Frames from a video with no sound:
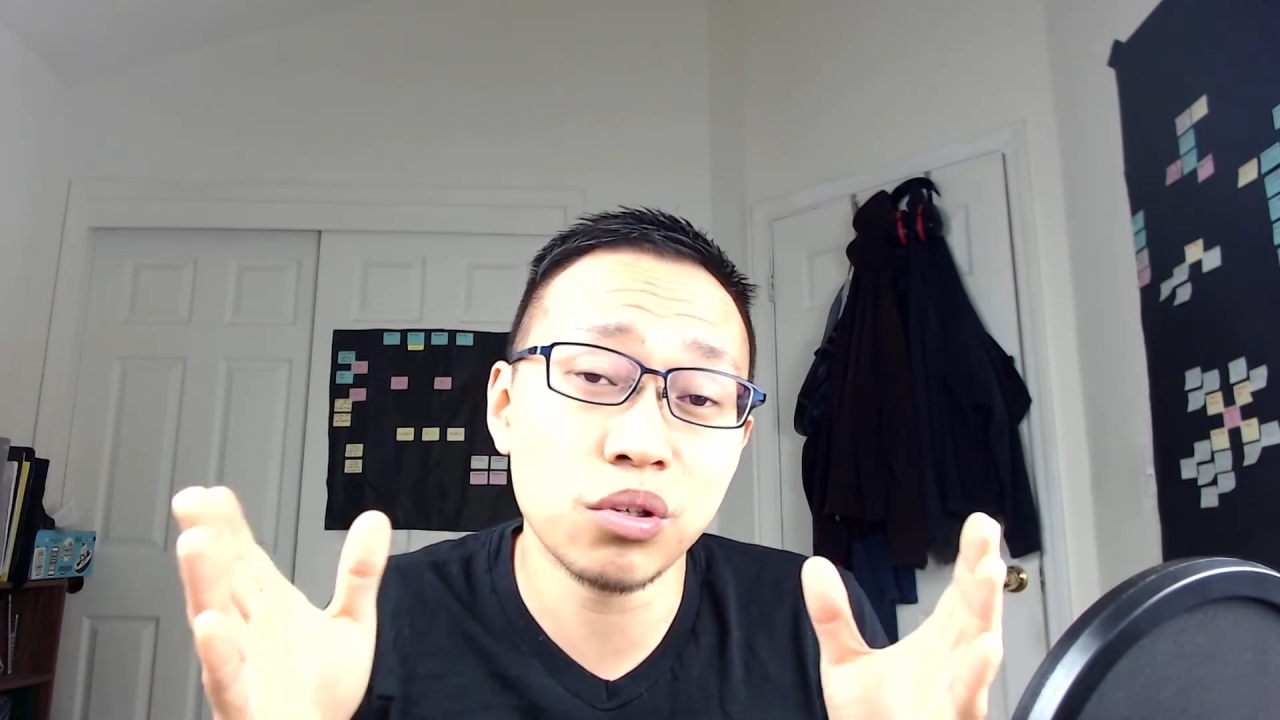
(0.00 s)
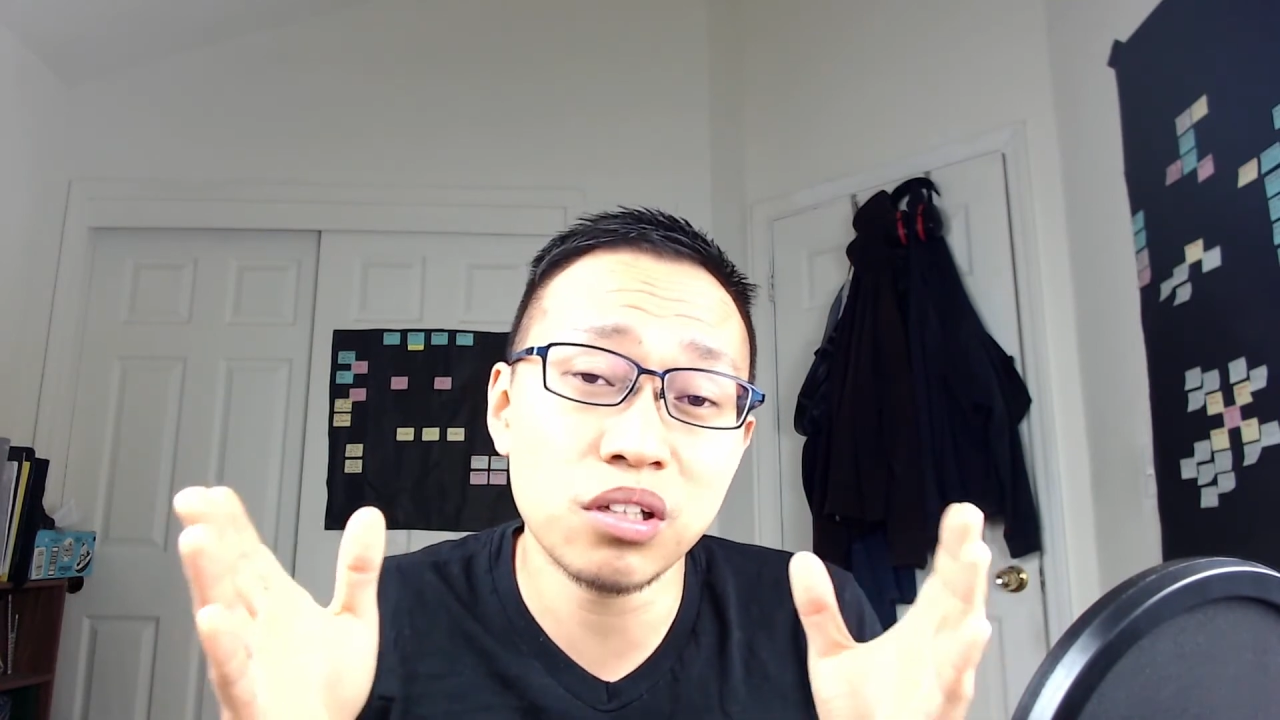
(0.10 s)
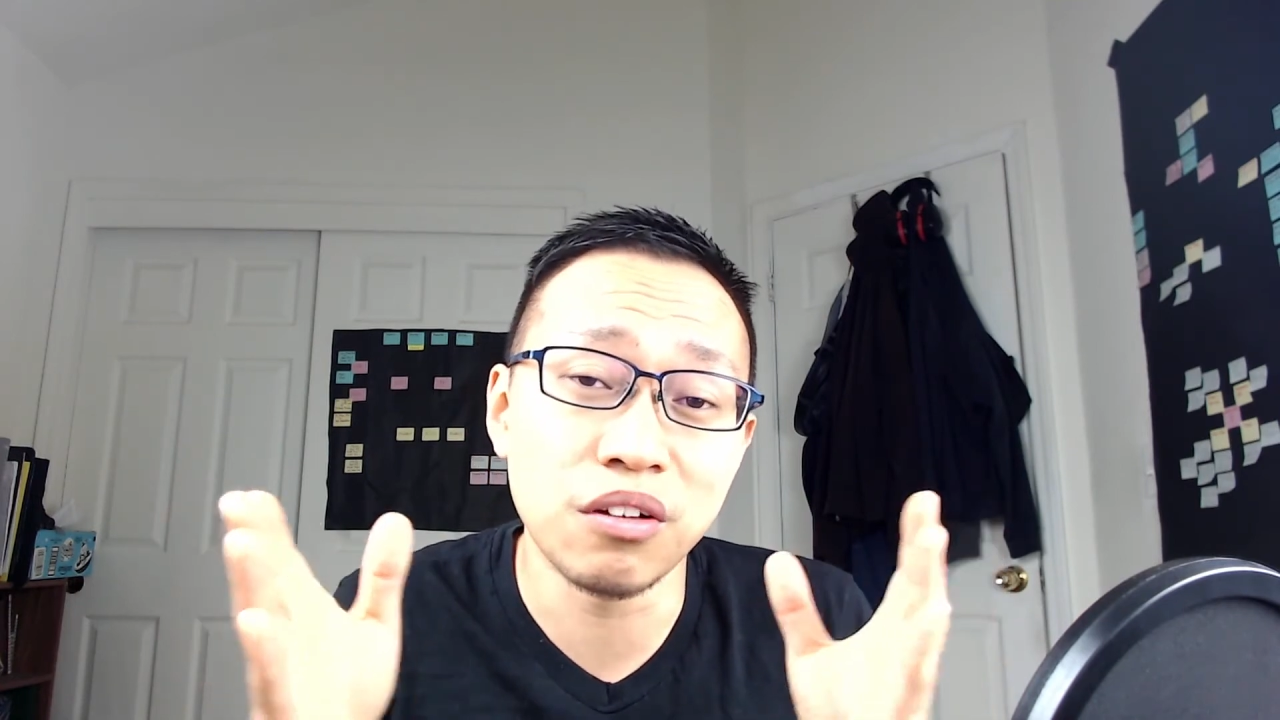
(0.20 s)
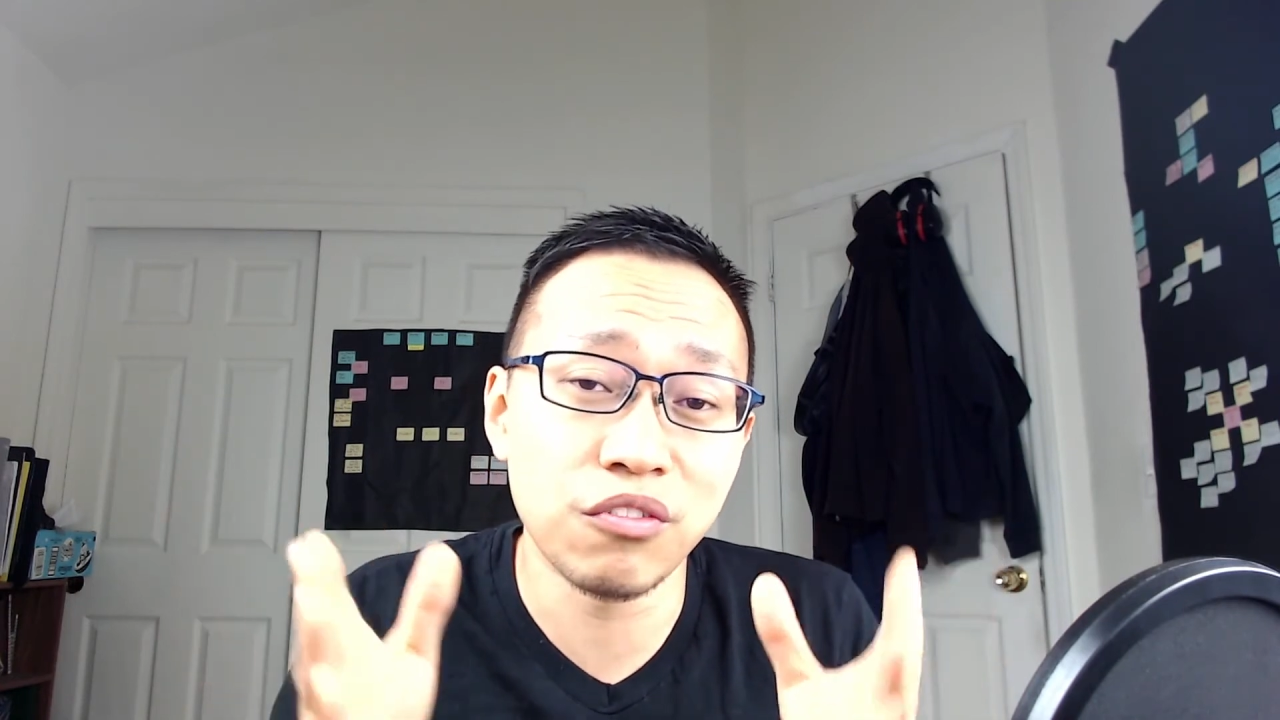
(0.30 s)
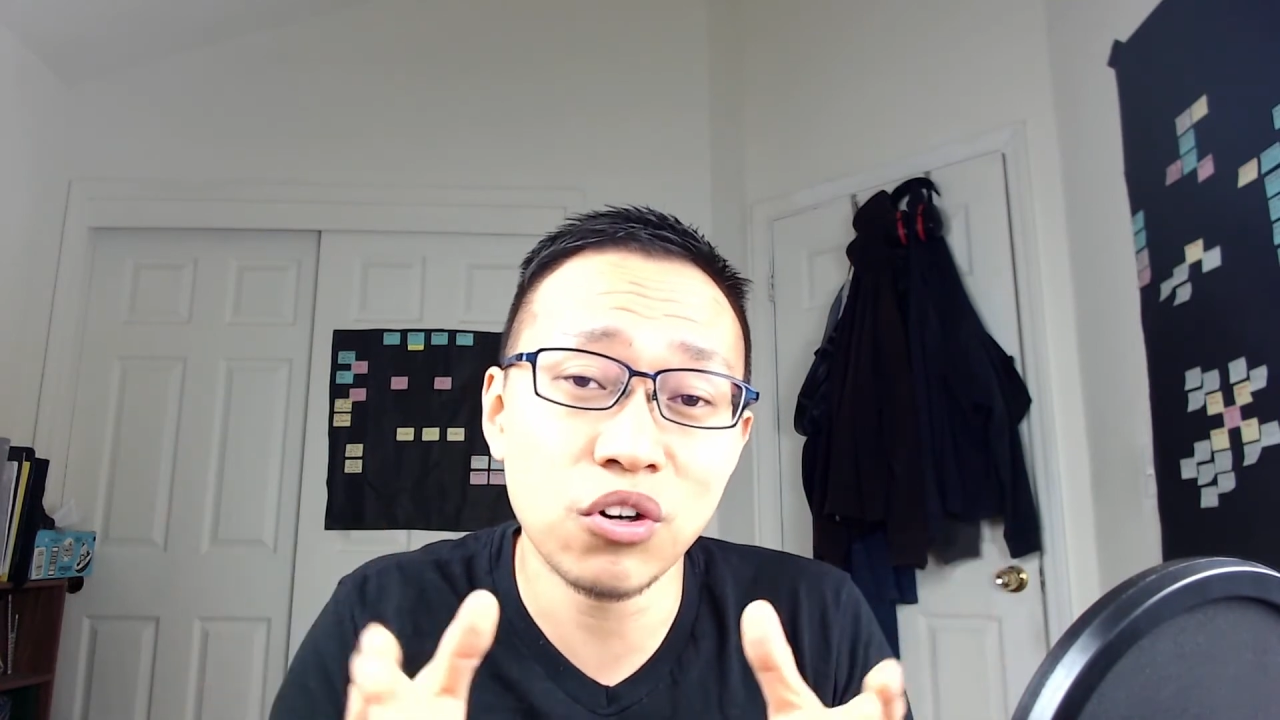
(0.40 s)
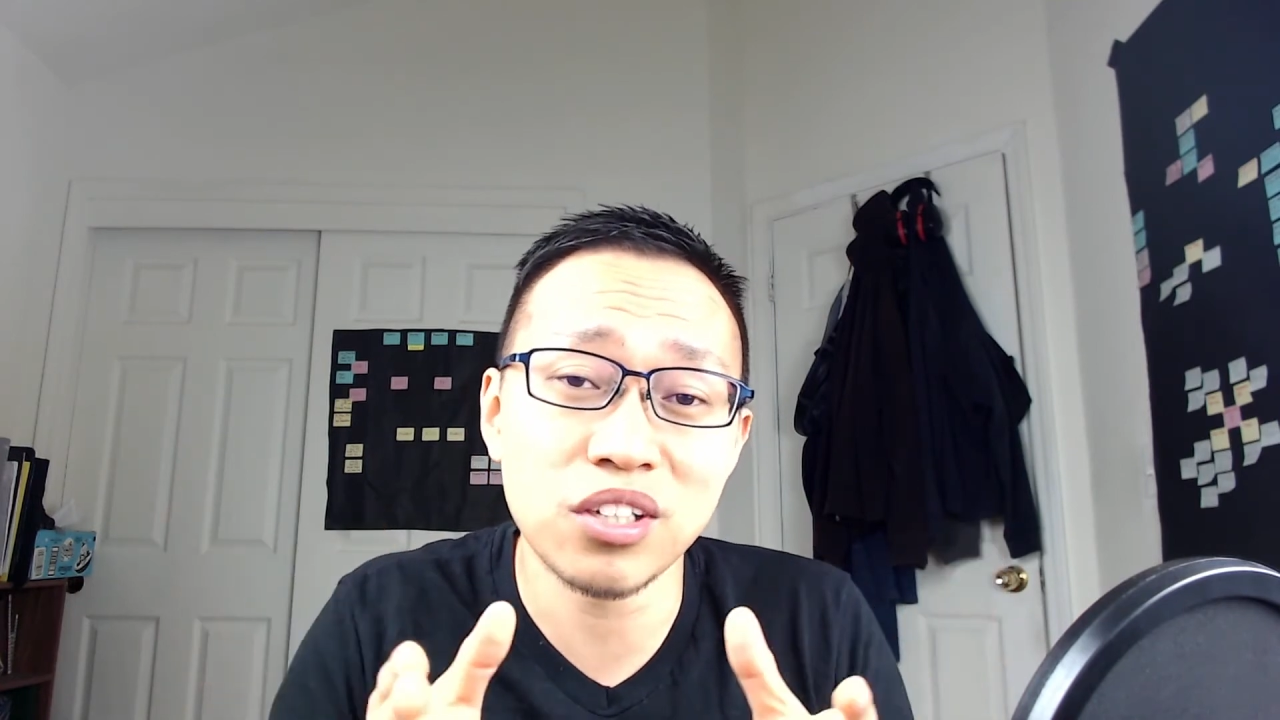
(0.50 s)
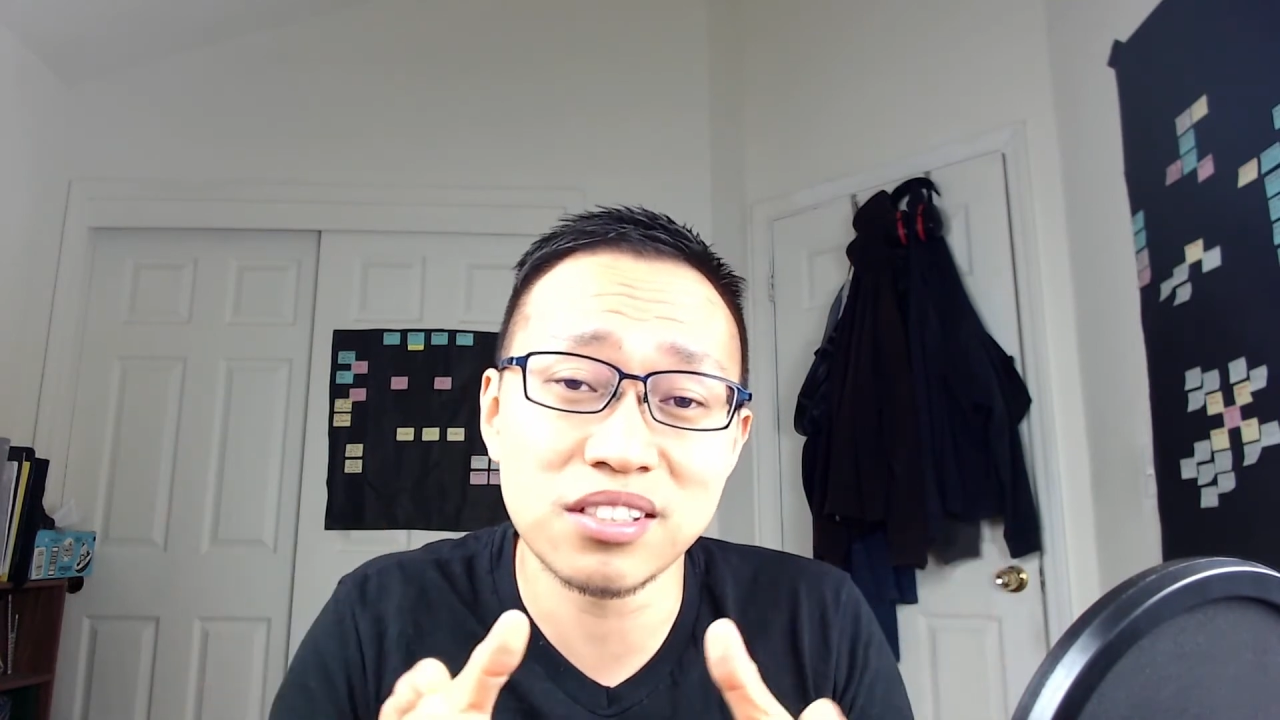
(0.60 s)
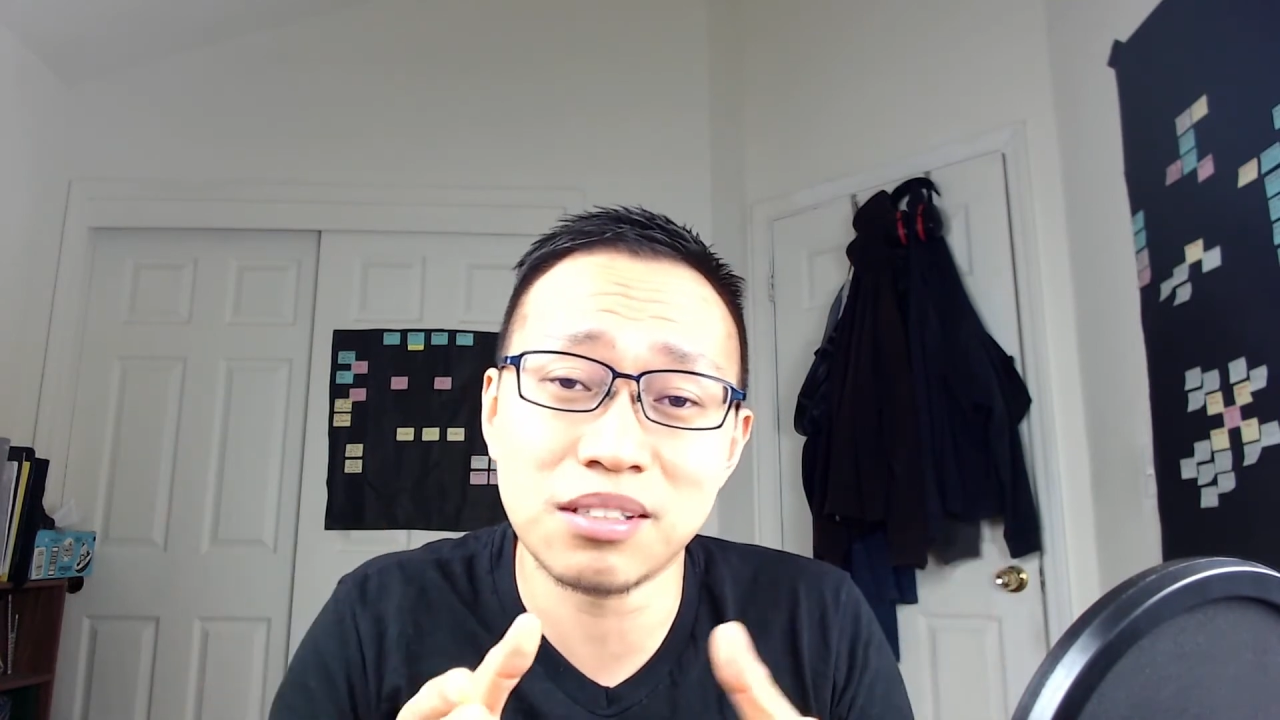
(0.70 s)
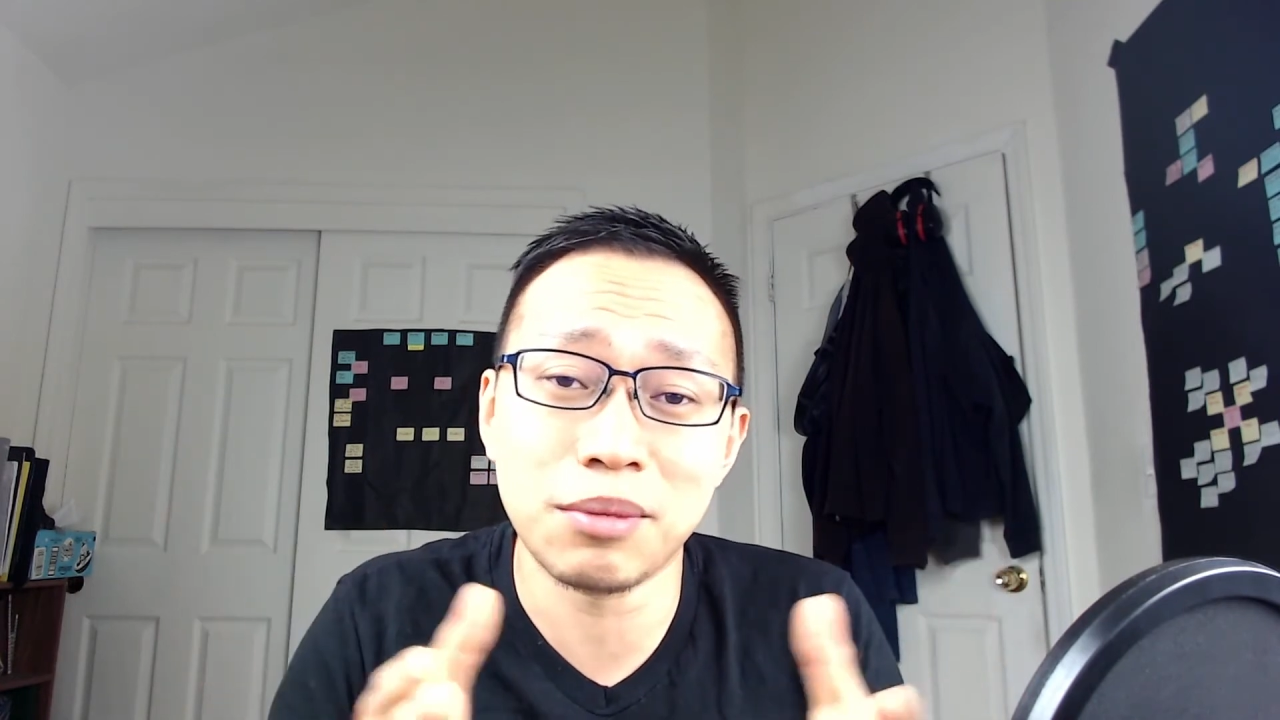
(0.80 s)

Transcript: really focused,